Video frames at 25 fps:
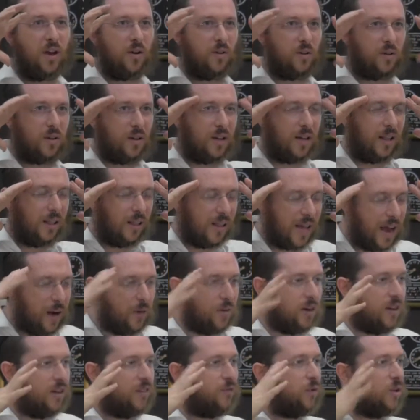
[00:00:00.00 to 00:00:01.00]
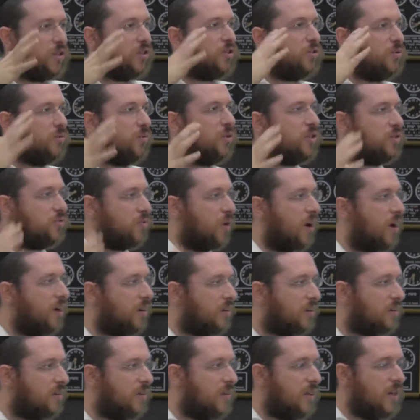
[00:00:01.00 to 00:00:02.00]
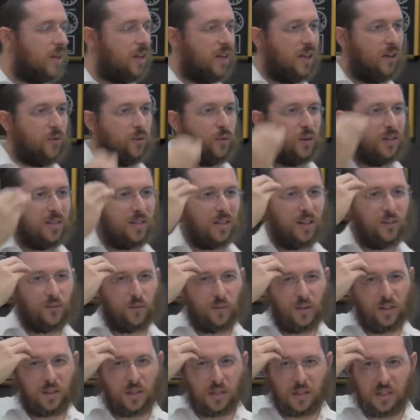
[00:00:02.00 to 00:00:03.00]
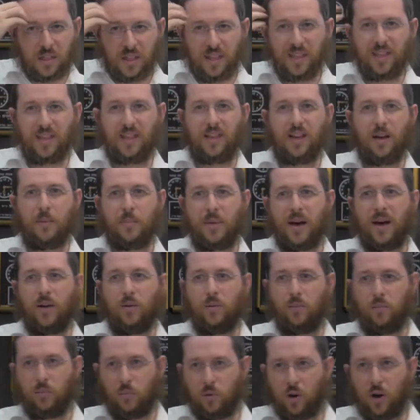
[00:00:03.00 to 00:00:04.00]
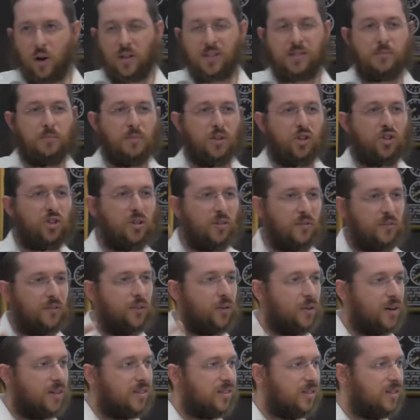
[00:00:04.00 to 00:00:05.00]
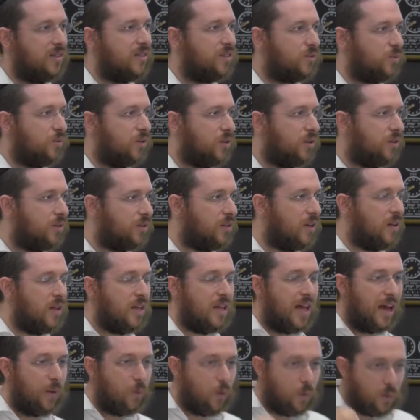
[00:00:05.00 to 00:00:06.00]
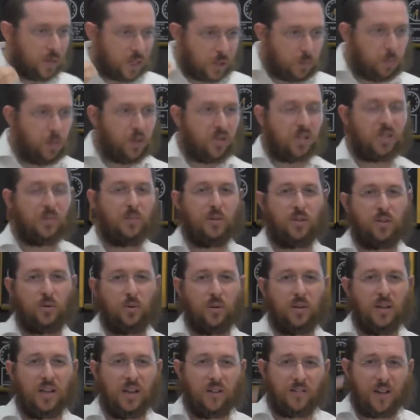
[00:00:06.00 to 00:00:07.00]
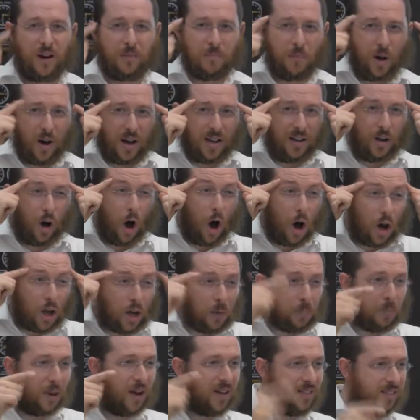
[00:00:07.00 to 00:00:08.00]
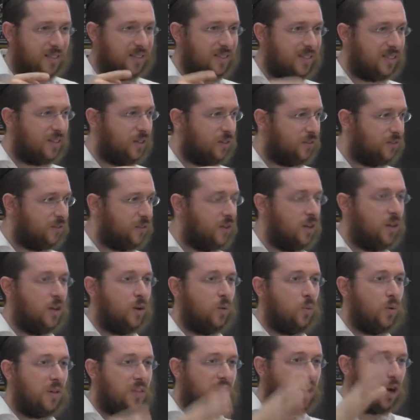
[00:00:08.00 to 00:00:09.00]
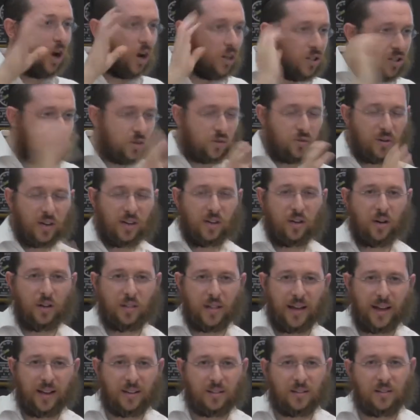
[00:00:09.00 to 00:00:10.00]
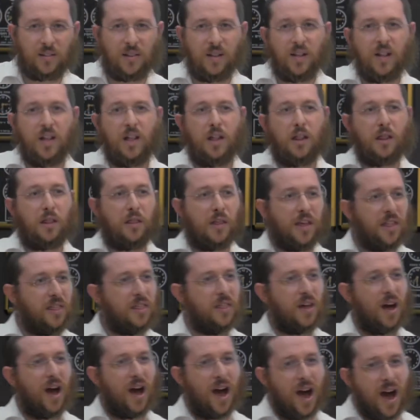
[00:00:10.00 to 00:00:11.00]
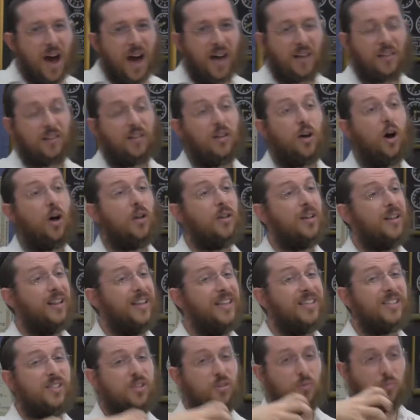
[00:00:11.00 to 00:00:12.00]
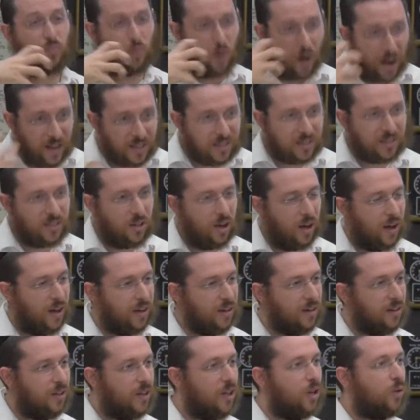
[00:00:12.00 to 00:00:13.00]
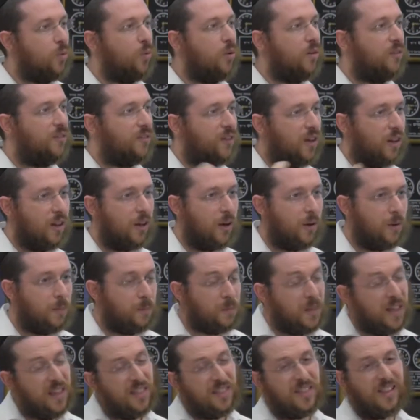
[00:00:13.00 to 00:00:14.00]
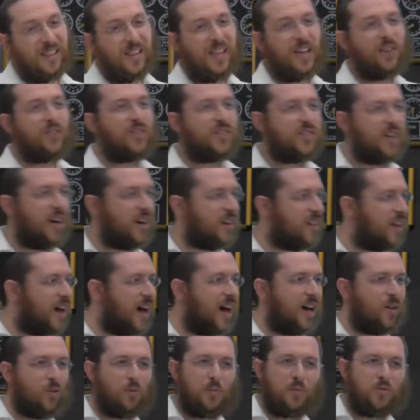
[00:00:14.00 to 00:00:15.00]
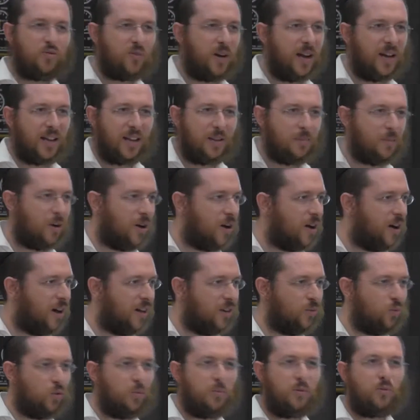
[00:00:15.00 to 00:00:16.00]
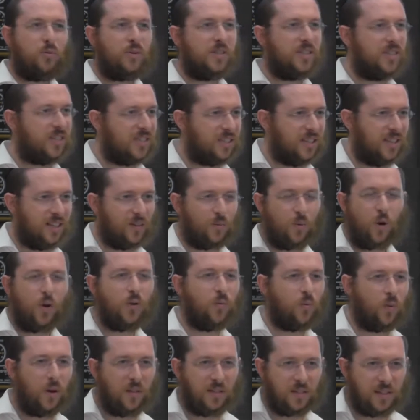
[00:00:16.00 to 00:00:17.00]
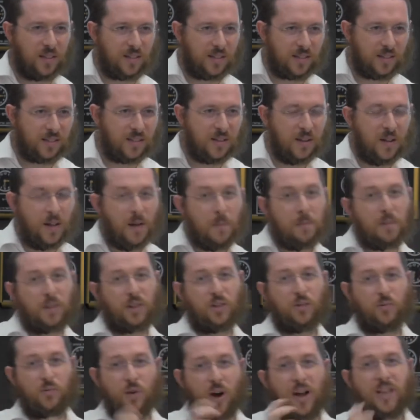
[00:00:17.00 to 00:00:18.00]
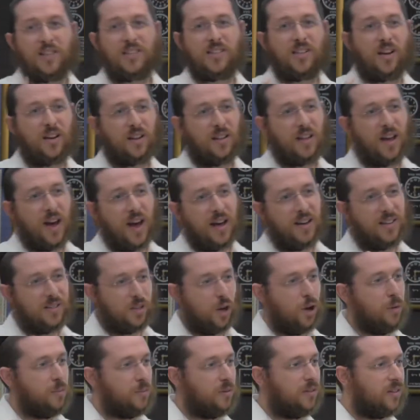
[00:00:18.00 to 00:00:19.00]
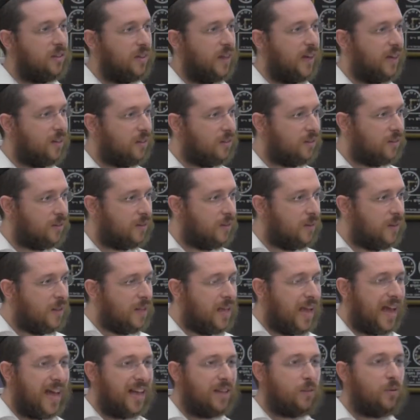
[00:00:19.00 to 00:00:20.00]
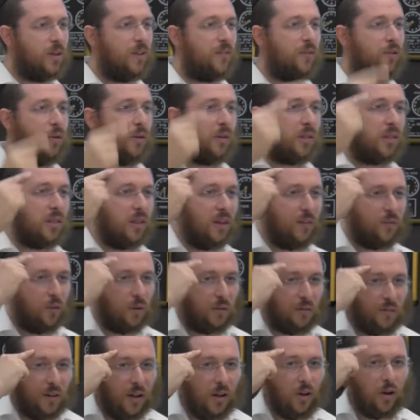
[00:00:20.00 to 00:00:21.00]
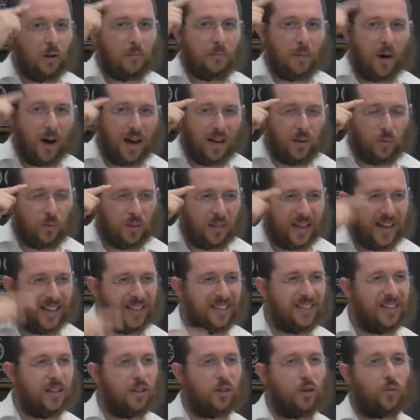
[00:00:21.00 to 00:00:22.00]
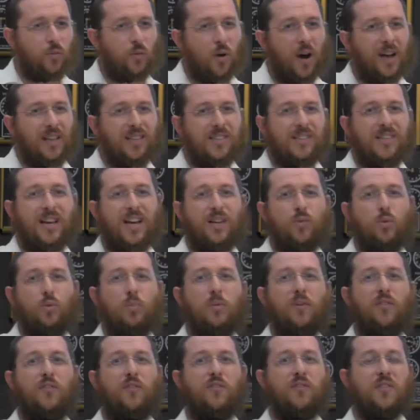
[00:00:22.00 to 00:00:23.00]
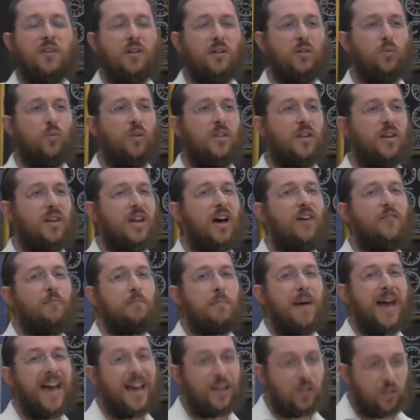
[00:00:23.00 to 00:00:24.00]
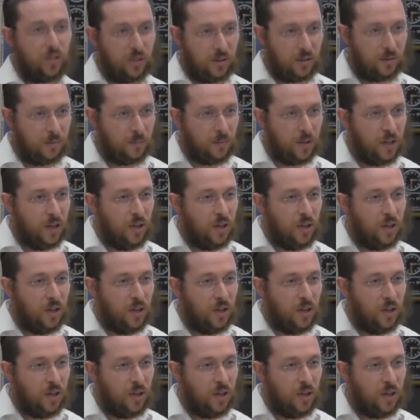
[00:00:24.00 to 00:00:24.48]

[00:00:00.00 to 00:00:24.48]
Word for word: a clarity of what's, what's right, if we, if we think about God's mission for us in this world and what we're supposed to be doing, if our mind occupies itself with concentrating on that, then the heart on at least the right side will follow. The left side of the heart will be dragging behind, will be resisting, won't want this. But the right side of the heart is open to that. And if you, if you fill your mind with that, the right side will be filled with enough passion